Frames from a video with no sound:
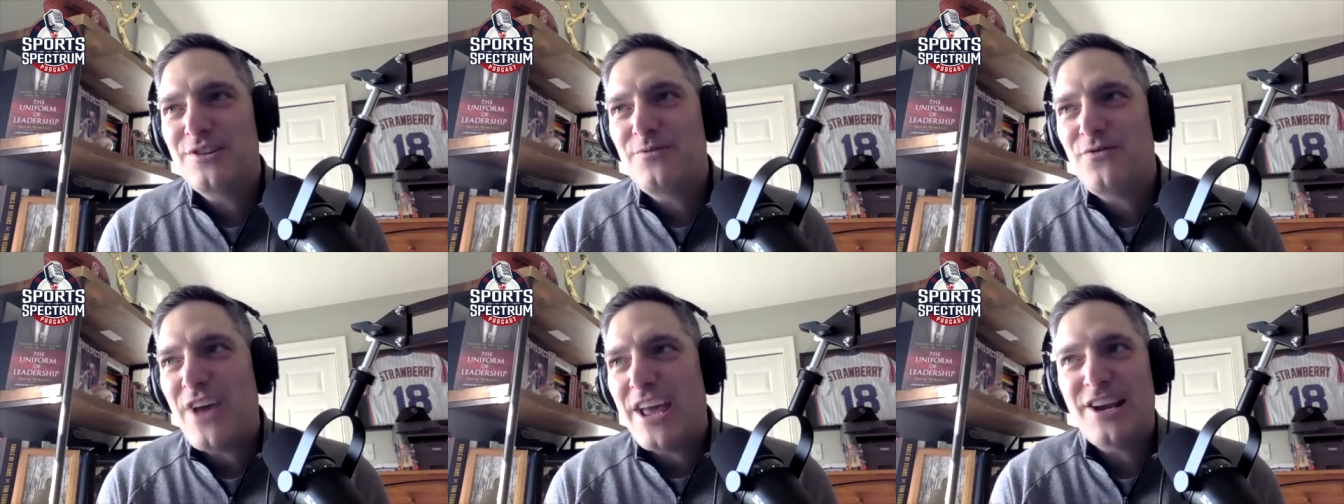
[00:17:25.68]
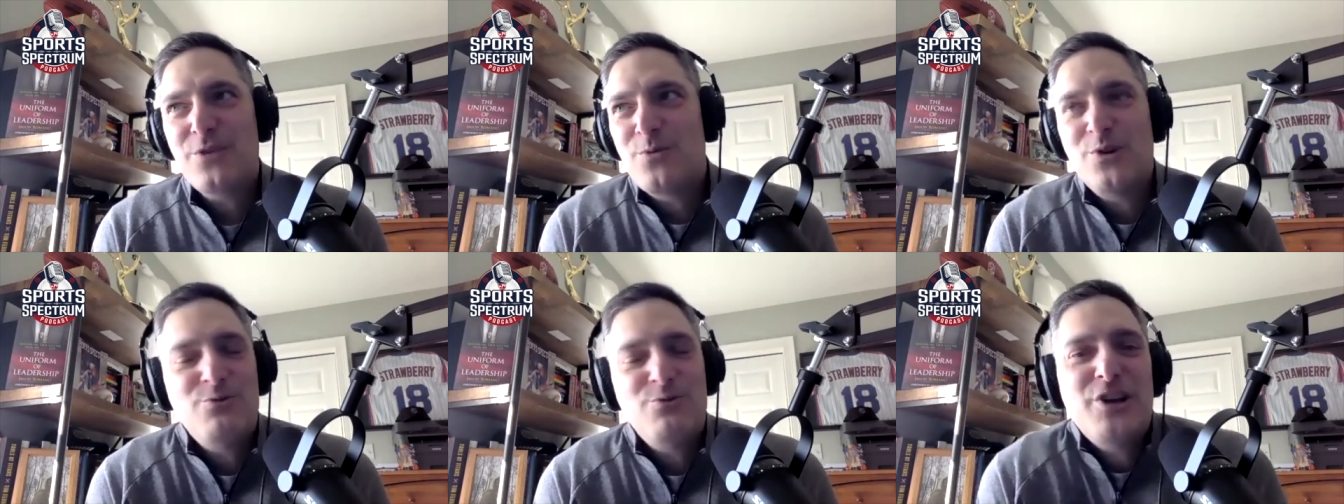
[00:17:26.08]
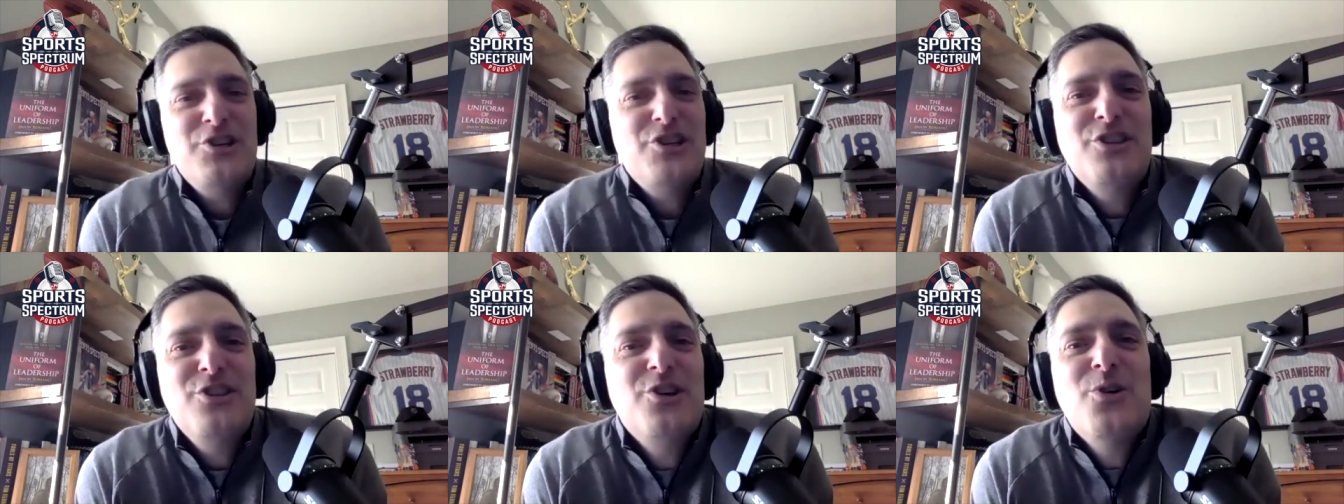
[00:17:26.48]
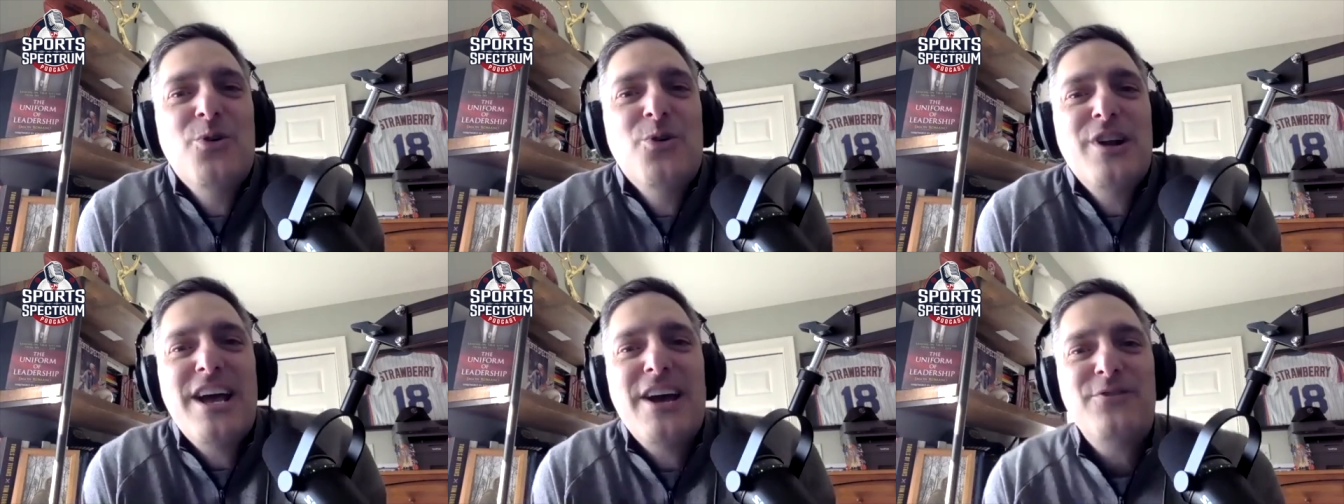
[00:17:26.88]
fans weren't rushing the
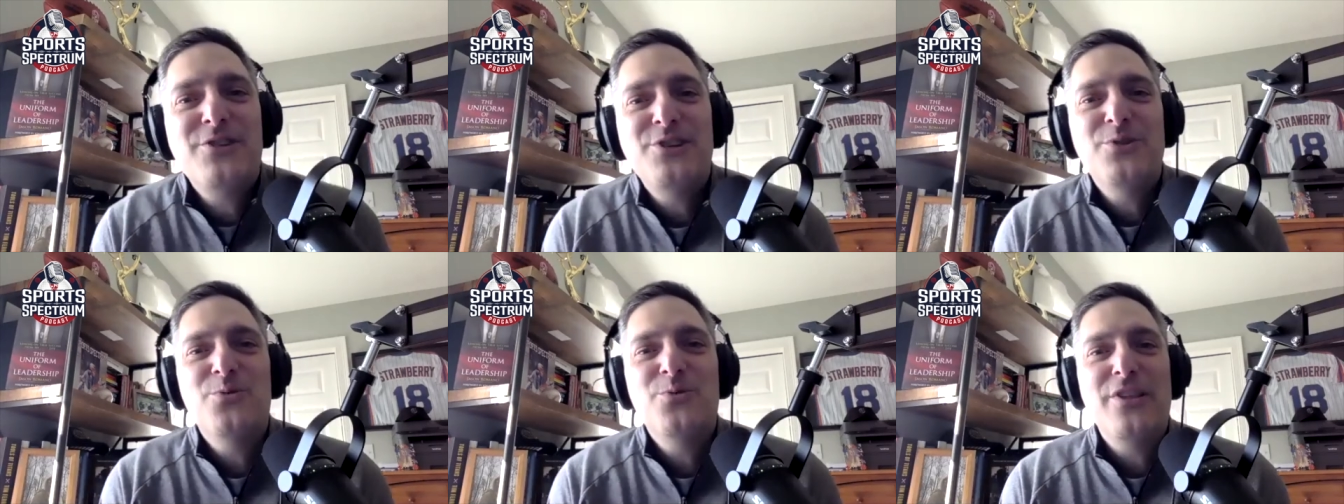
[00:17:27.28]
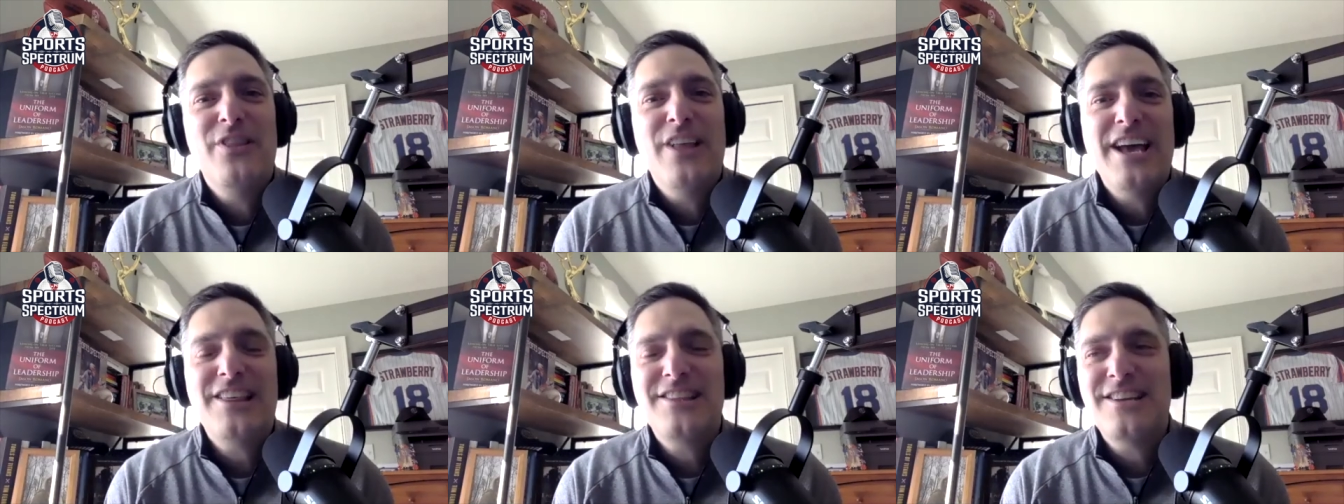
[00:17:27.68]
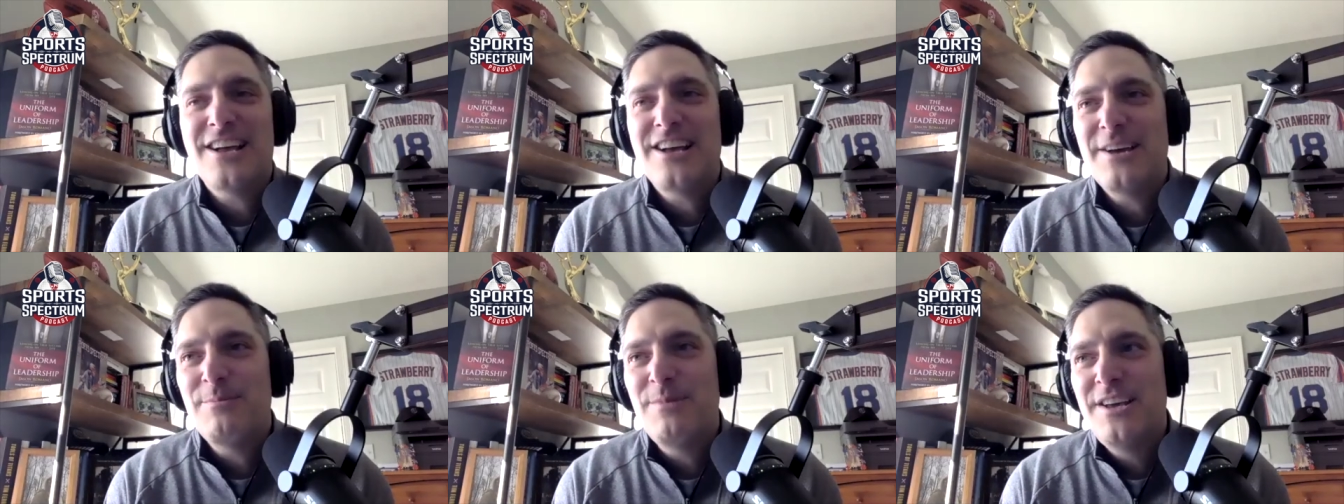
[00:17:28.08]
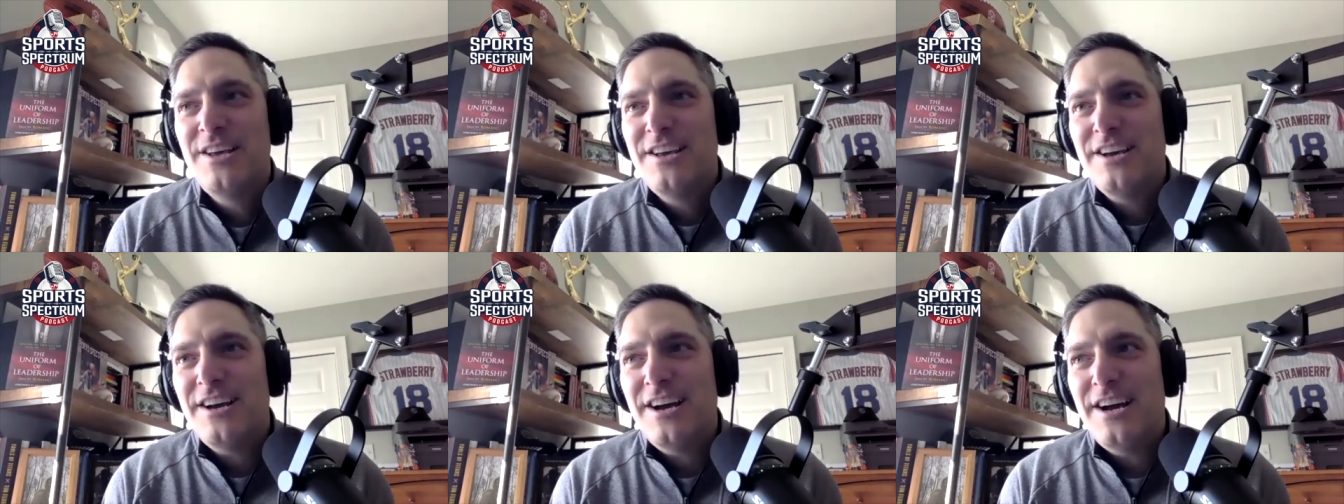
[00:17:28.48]
court after you won last time,
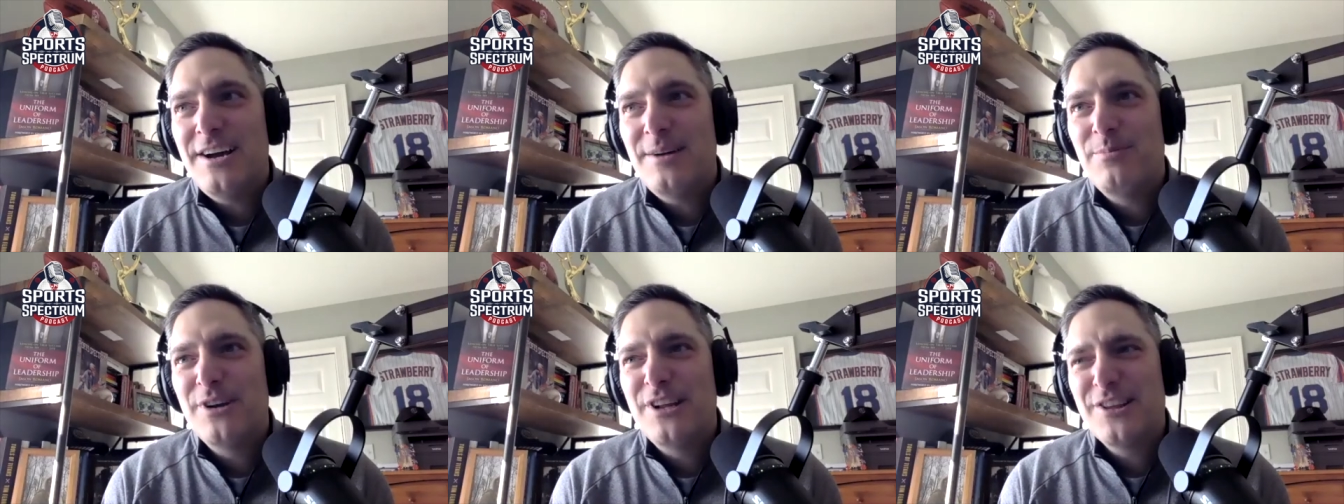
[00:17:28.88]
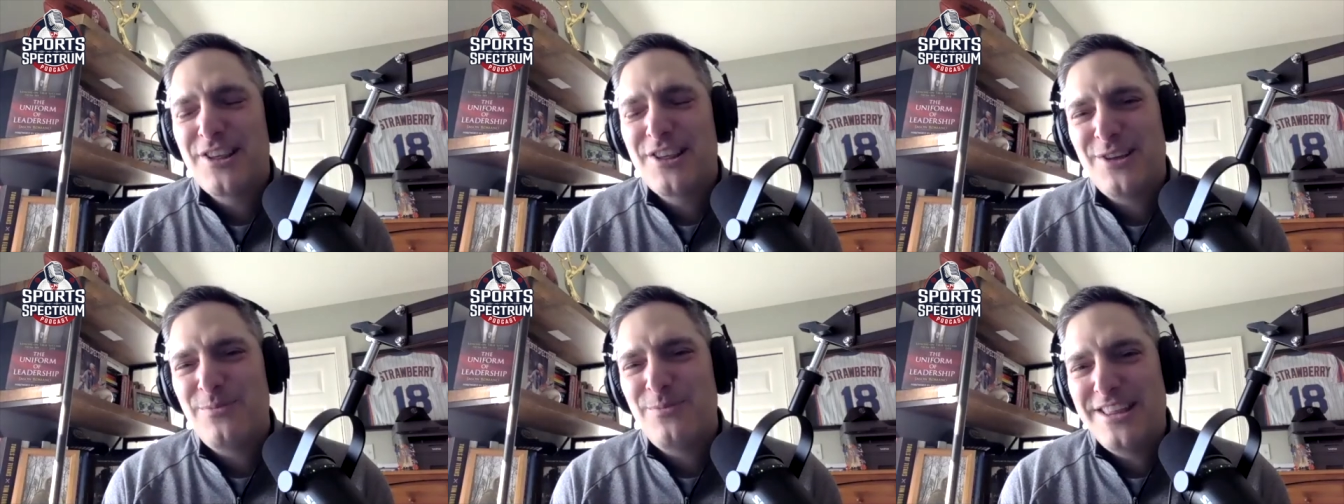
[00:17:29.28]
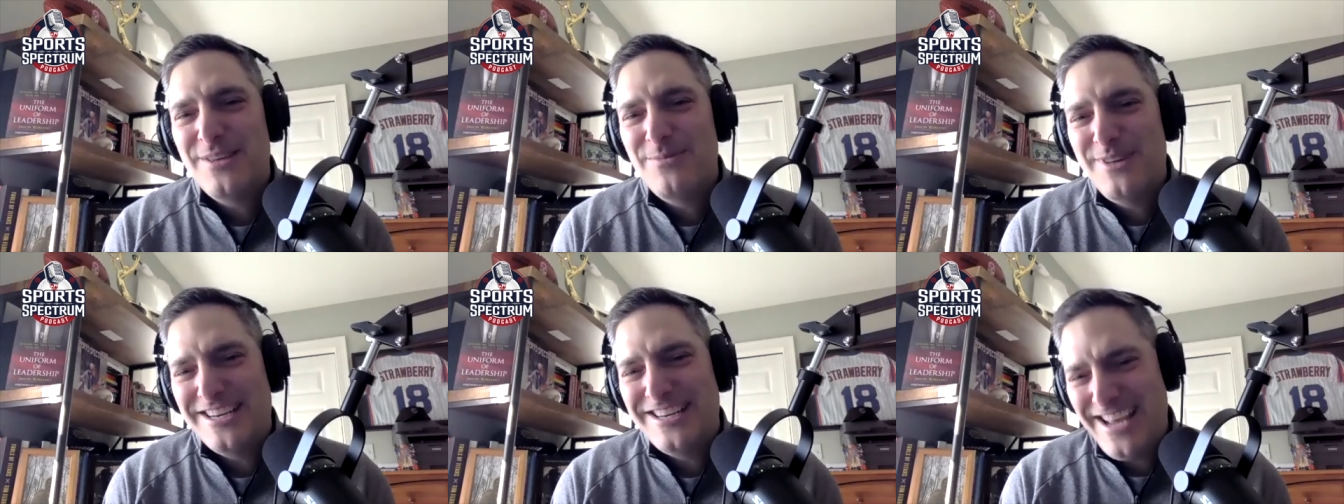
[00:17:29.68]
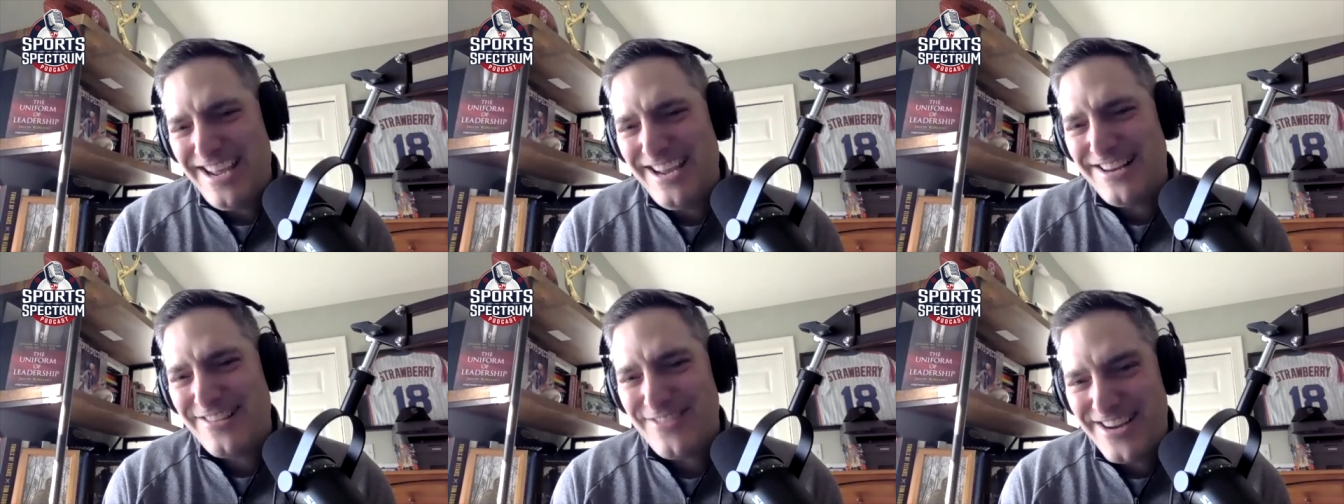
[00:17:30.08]
but it'll still be the big
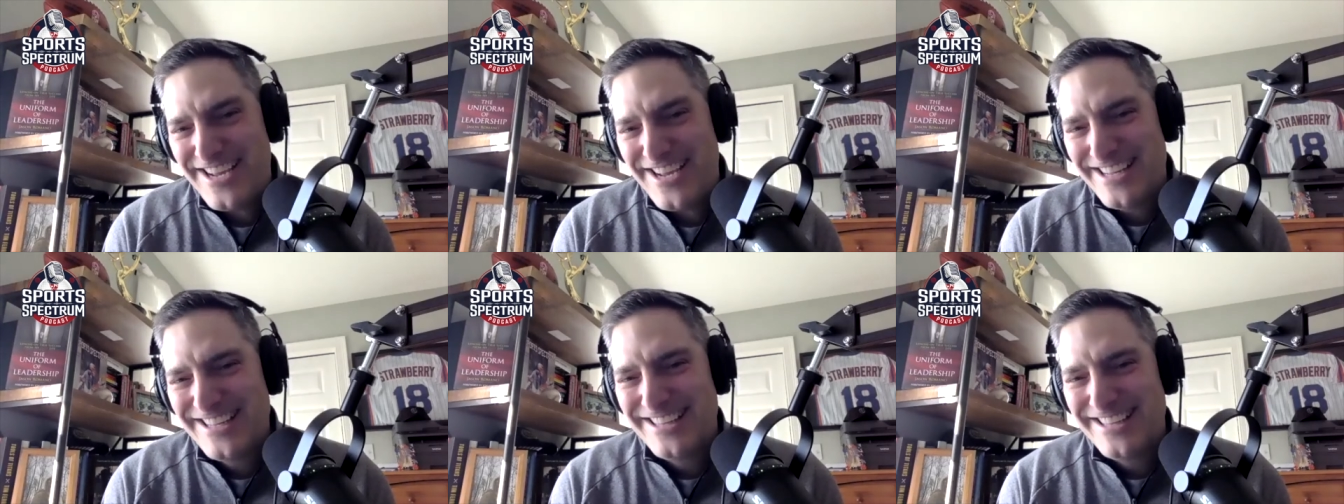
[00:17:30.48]
dance, right?